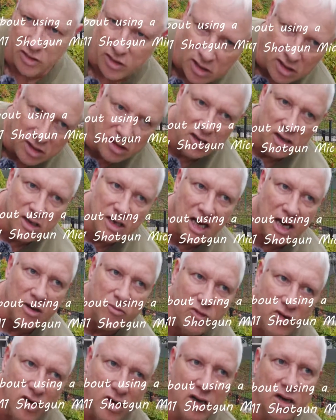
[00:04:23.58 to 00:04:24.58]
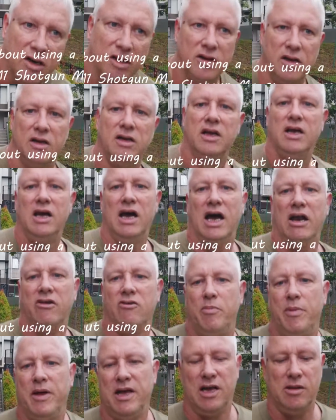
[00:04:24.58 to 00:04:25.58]
the camera and it
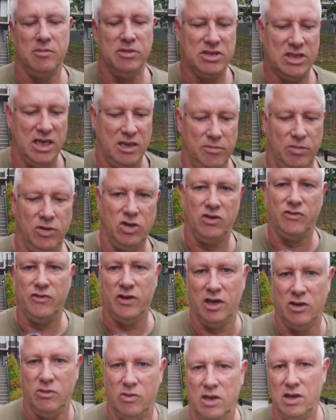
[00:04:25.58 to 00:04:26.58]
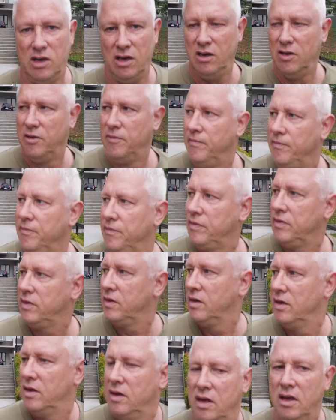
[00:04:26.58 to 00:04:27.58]
would pick up the sound perfectly well.
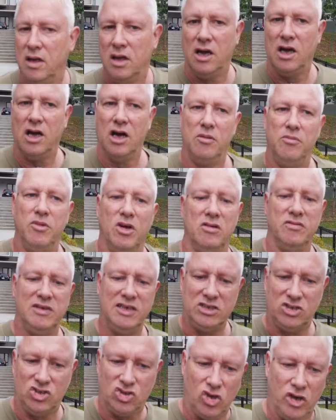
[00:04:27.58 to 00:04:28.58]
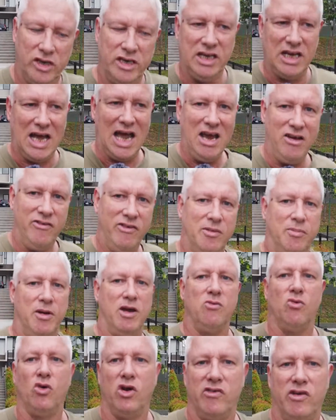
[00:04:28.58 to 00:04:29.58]
I've not really tried it out and
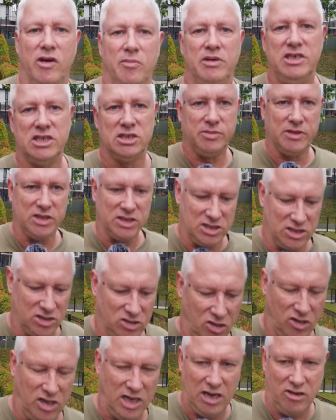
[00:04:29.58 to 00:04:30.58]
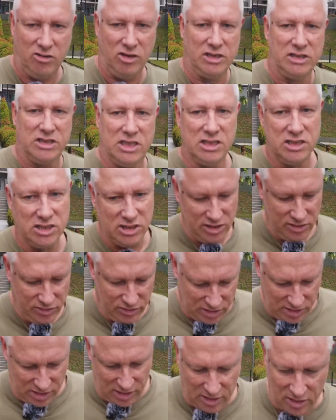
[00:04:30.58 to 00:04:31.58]
about walking around, but just because it's not how I intend to
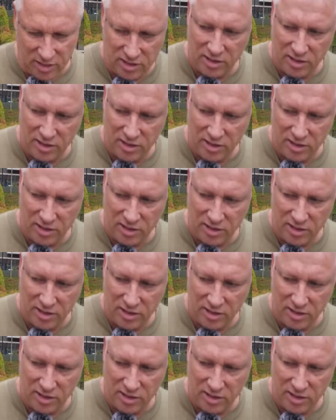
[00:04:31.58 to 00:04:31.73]
use it.